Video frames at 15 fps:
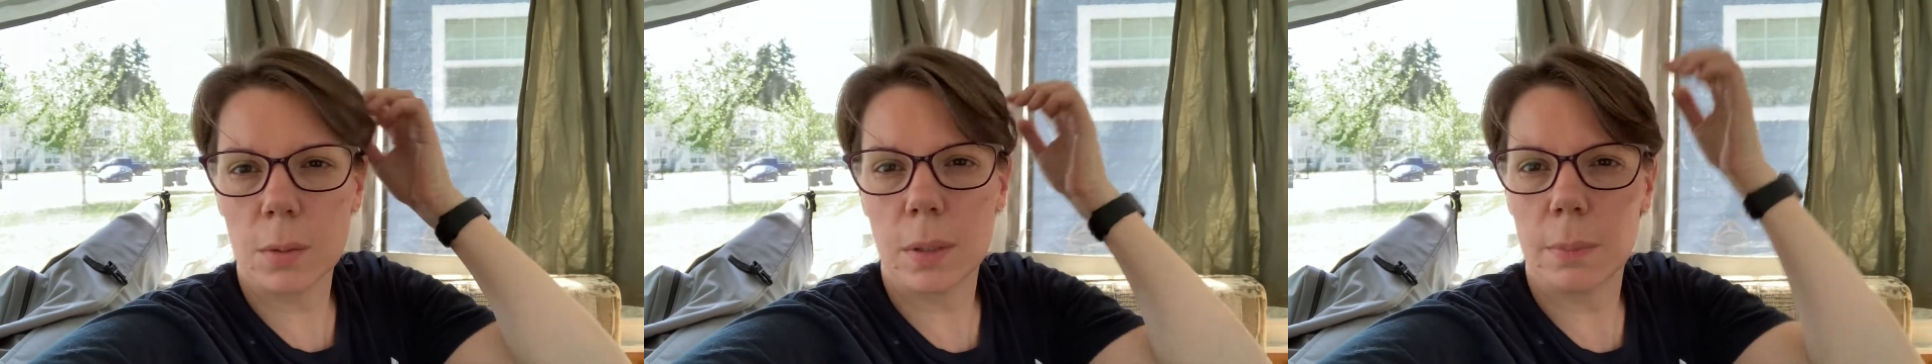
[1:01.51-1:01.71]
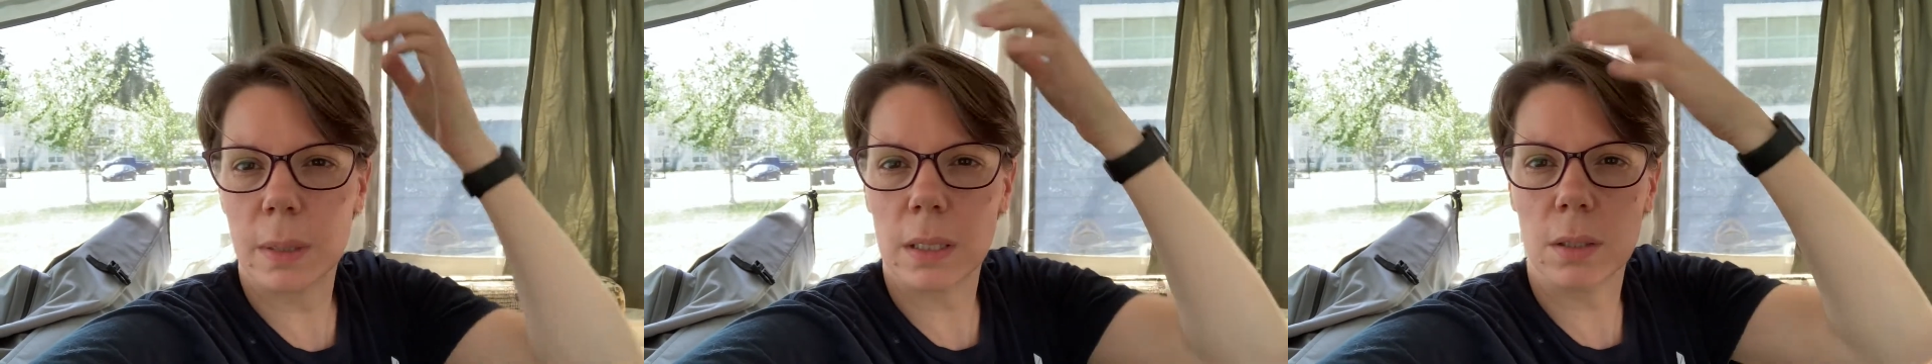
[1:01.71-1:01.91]

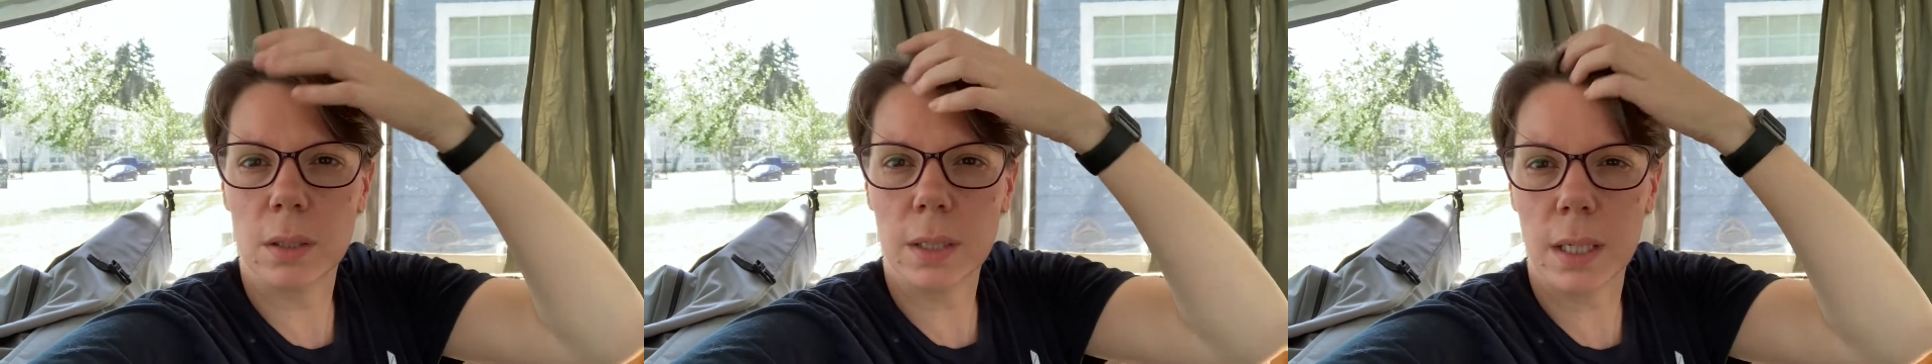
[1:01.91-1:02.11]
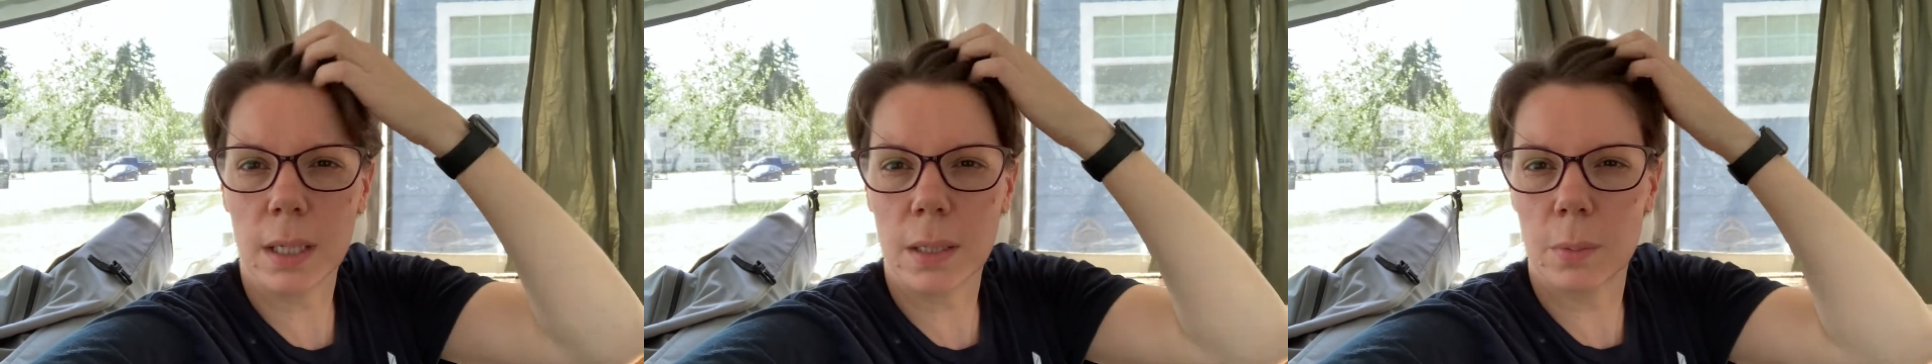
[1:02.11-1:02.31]
We'd been
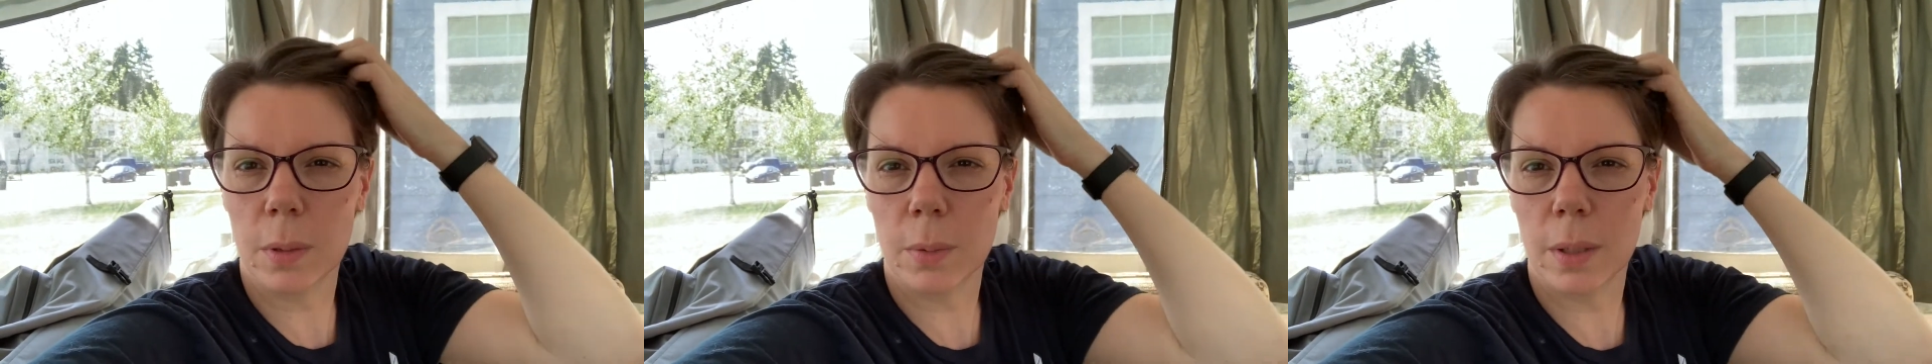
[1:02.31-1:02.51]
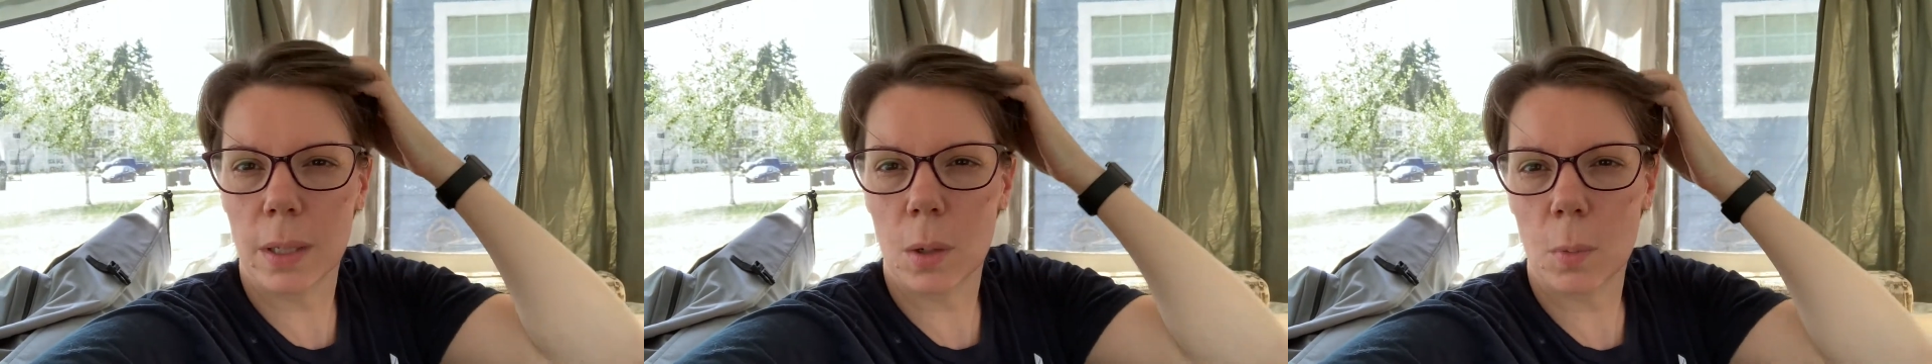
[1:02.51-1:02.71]
looking and we
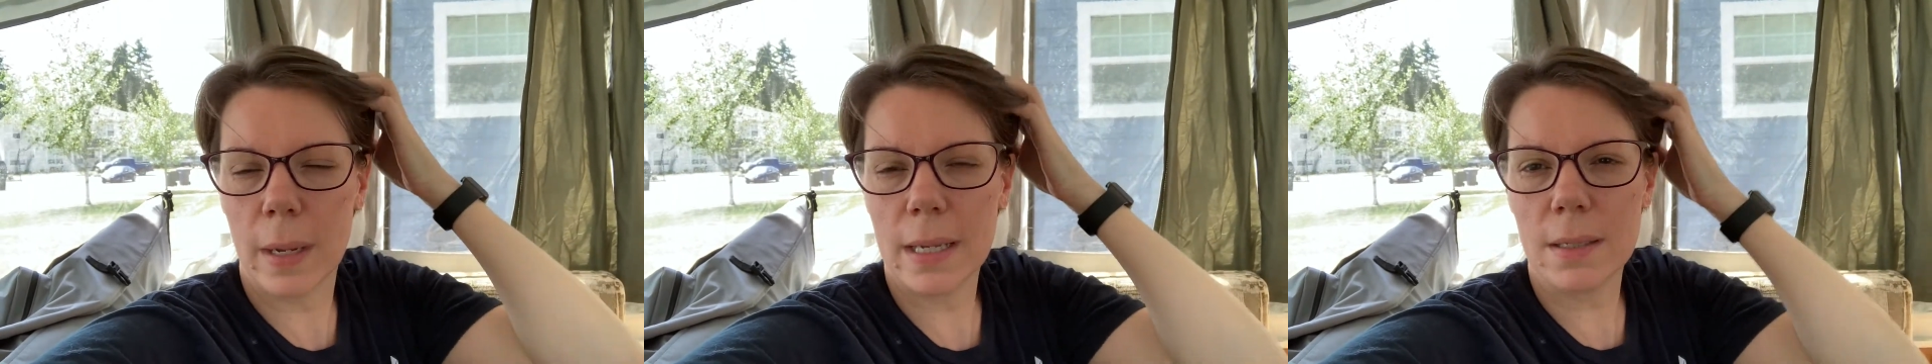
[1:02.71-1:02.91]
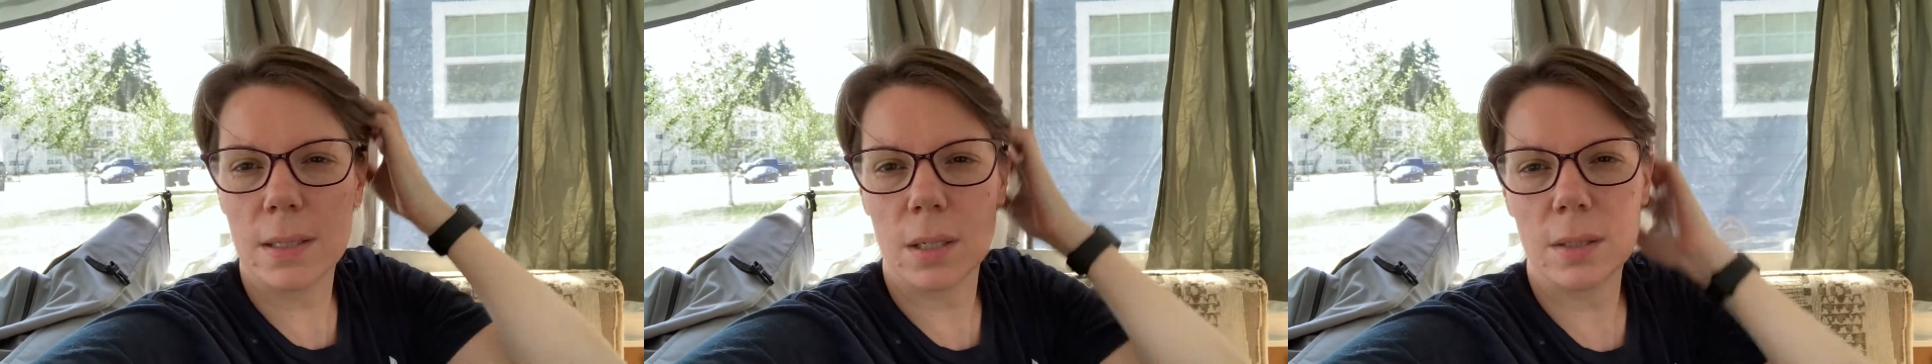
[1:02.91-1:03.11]
were going to
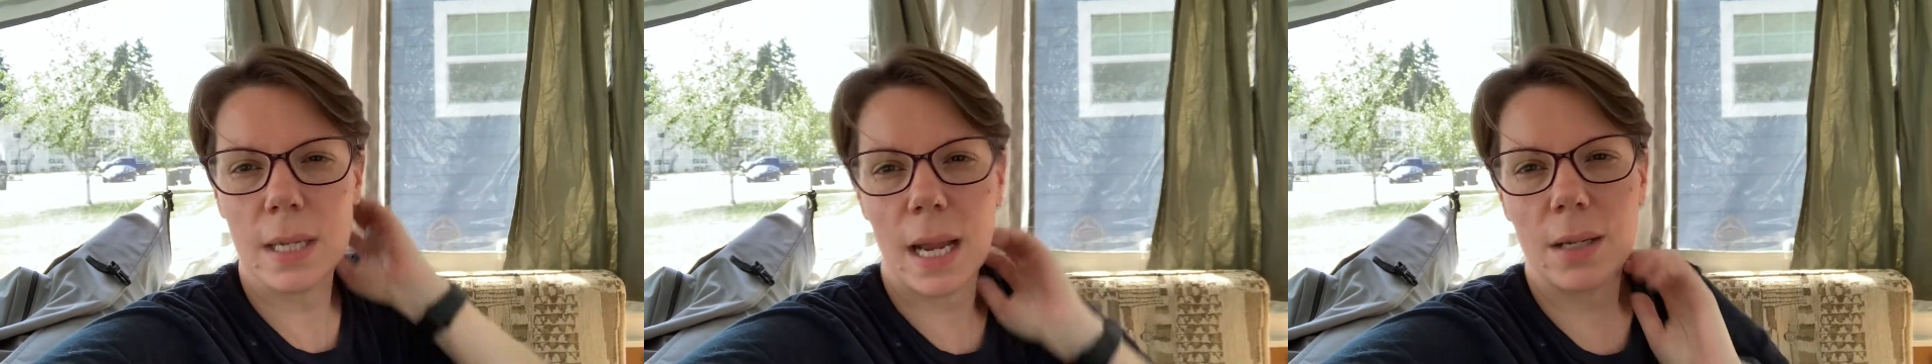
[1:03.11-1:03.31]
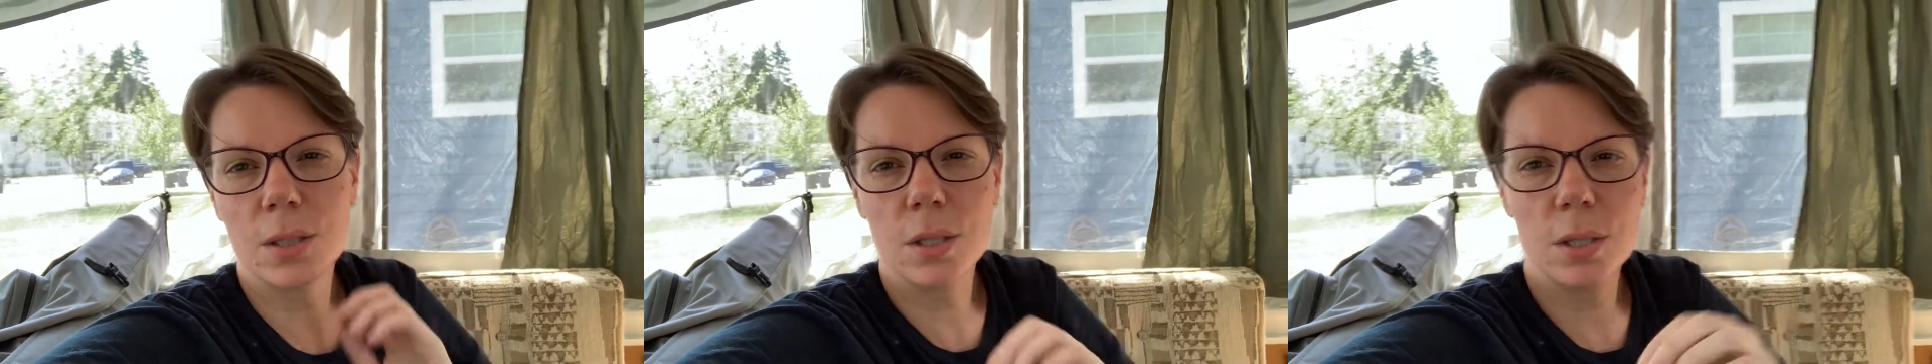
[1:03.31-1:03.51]
wait till
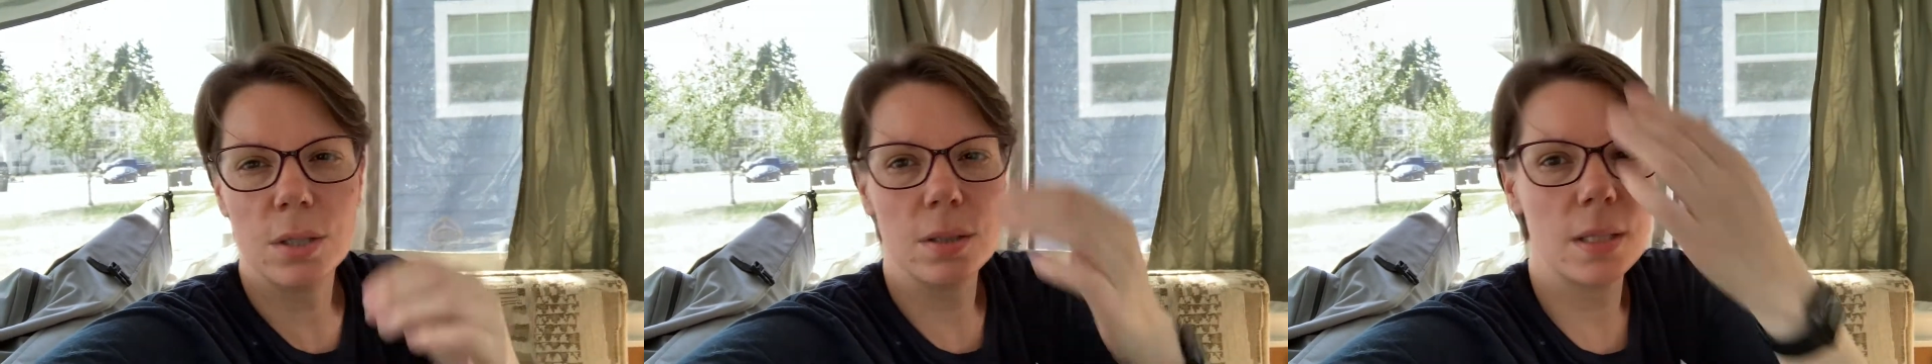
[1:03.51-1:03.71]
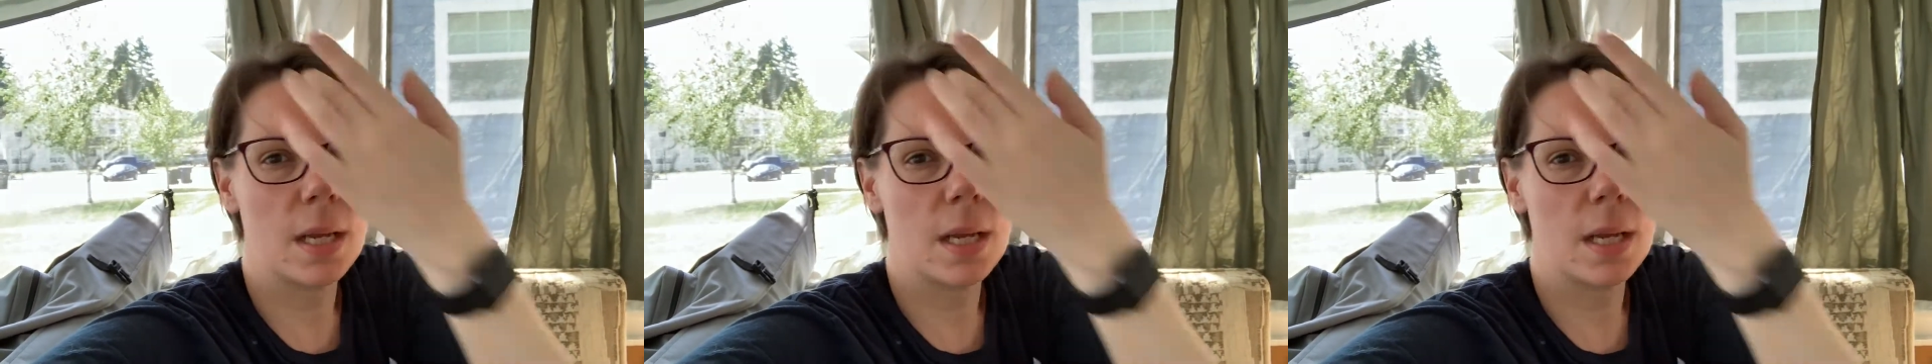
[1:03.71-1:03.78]
tax return